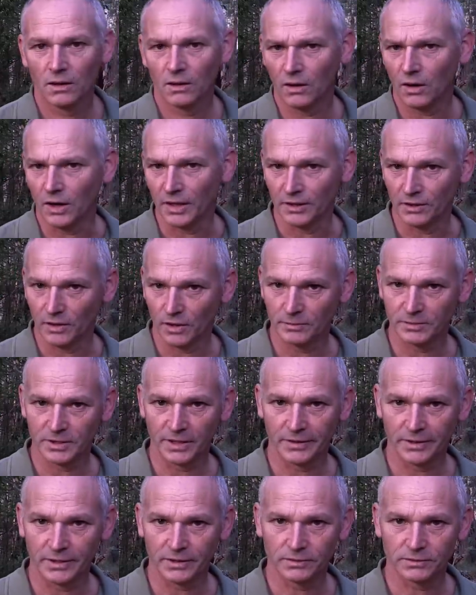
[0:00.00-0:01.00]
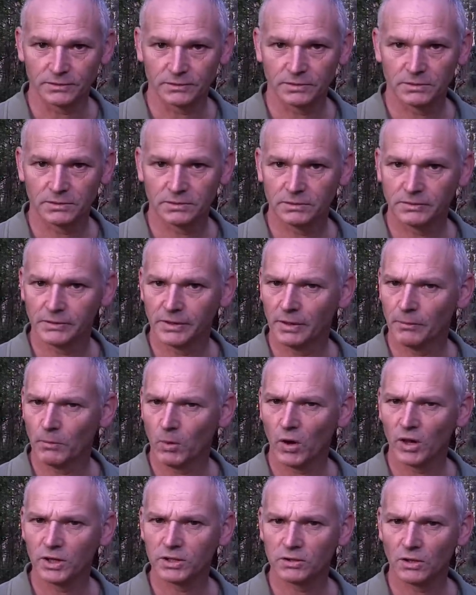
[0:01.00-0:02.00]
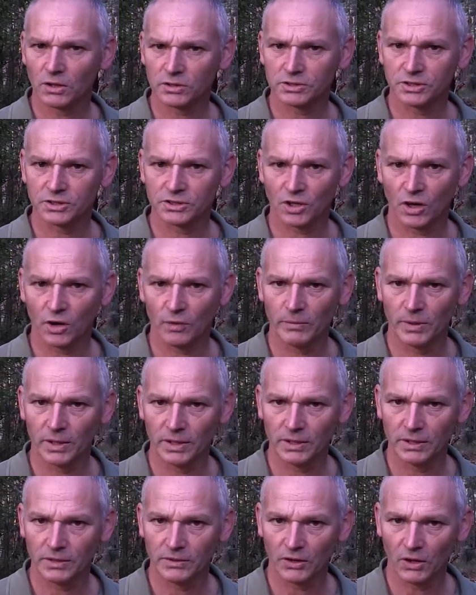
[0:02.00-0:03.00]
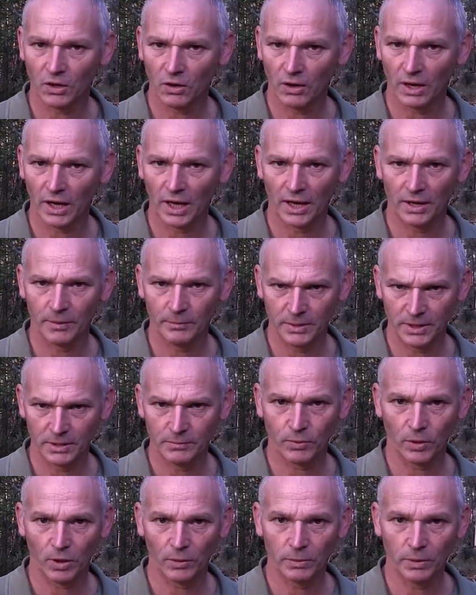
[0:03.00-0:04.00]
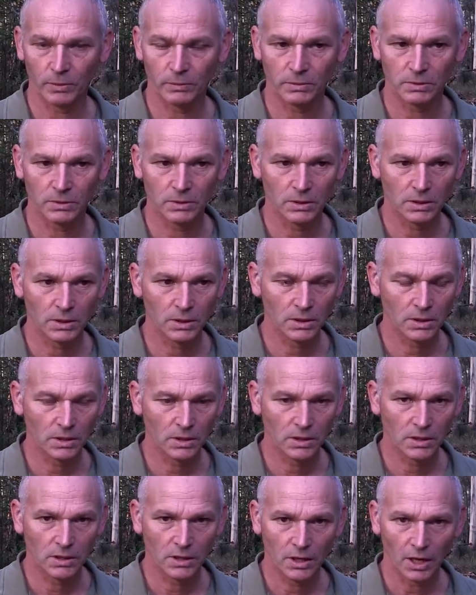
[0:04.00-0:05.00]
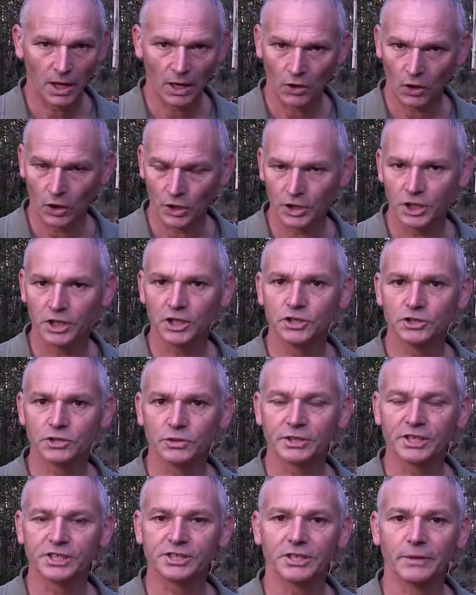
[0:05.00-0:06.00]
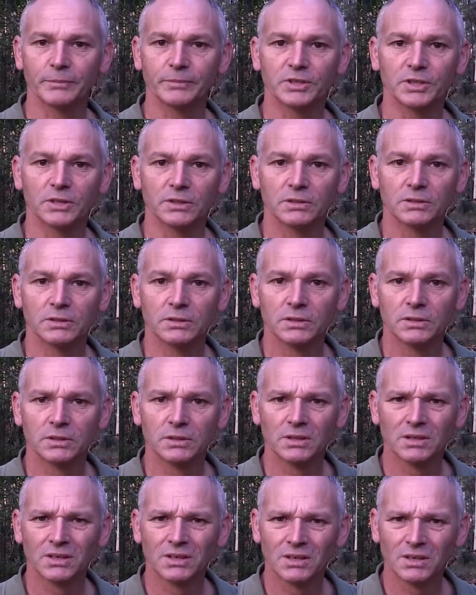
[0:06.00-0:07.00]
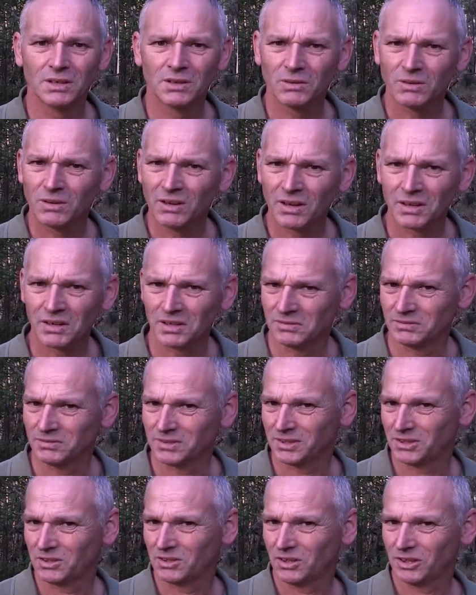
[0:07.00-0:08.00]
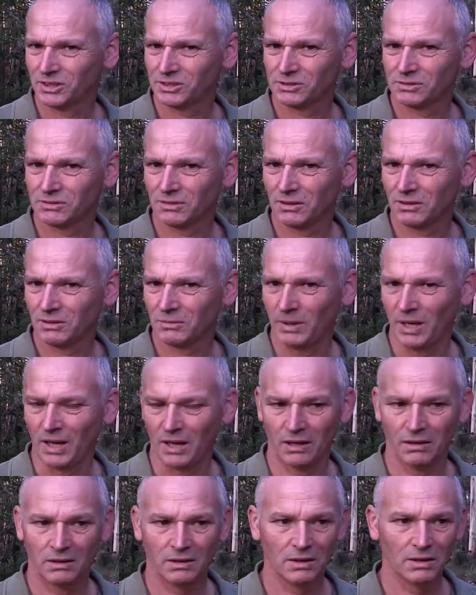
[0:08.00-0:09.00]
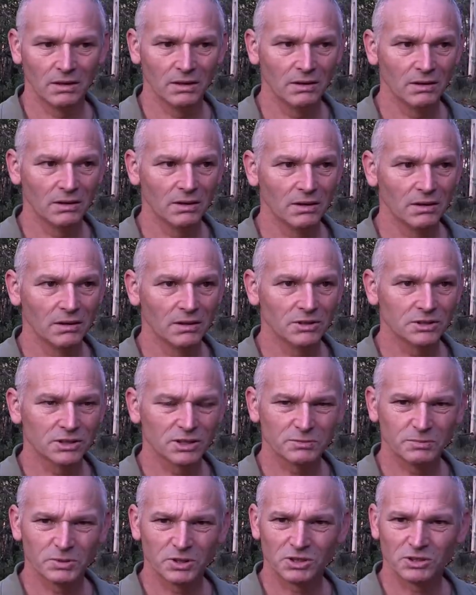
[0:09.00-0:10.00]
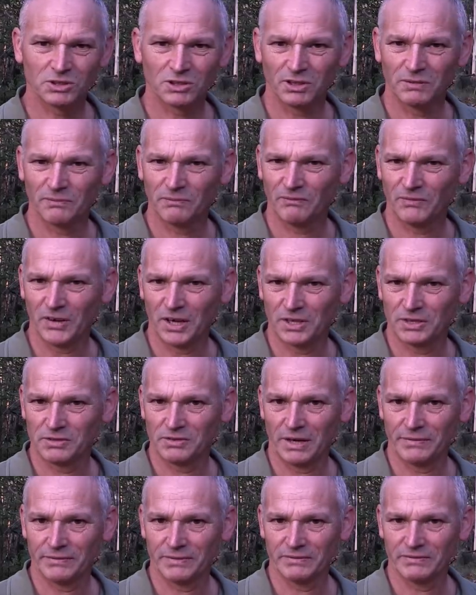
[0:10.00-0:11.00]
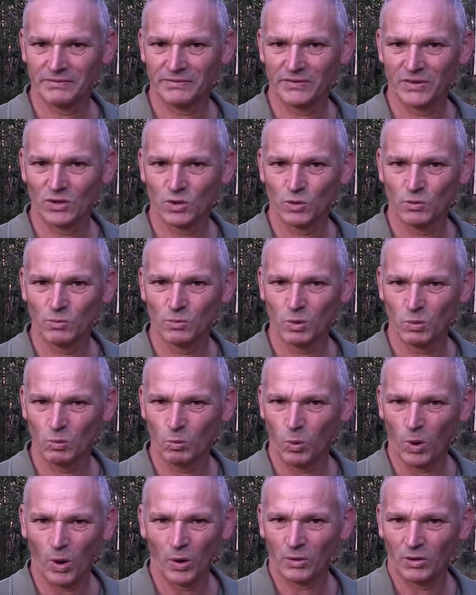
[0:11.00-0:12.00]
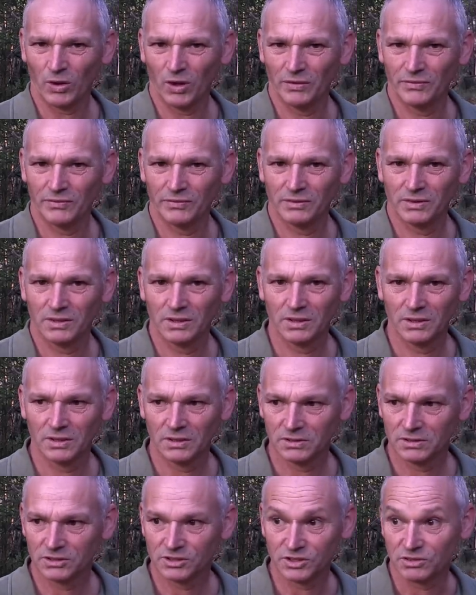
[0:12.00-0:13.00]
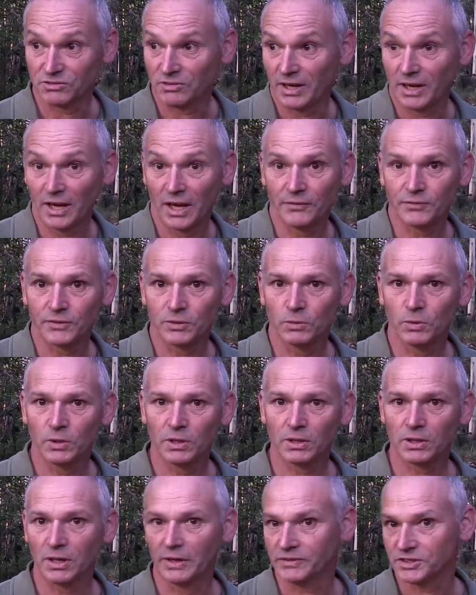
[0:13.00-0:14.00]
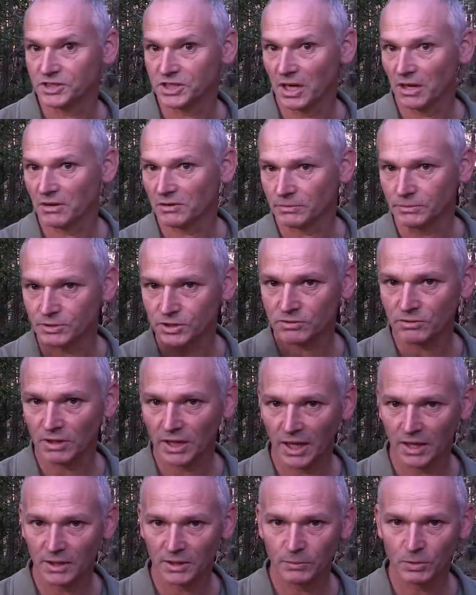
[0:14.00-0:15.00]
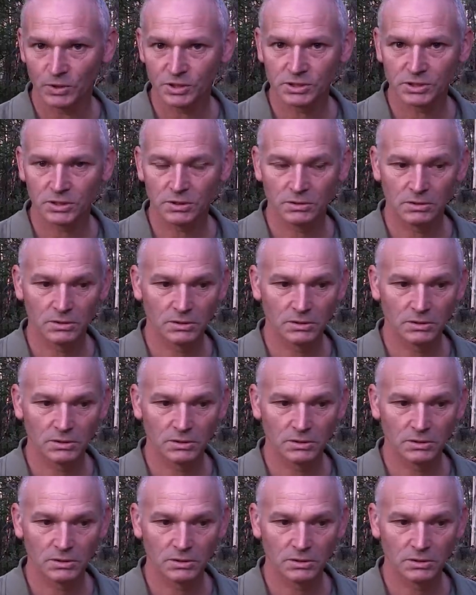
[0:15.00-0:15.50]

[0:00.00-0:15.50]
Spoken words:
Hi, I'm Derek Hilton. Now, my doctor told me that I had a big problem and I needed to accept it. Well, I don't know what the guy's on about. Just because I photograph and film wildlife straight after work, I have a shower and I'm straight out the bush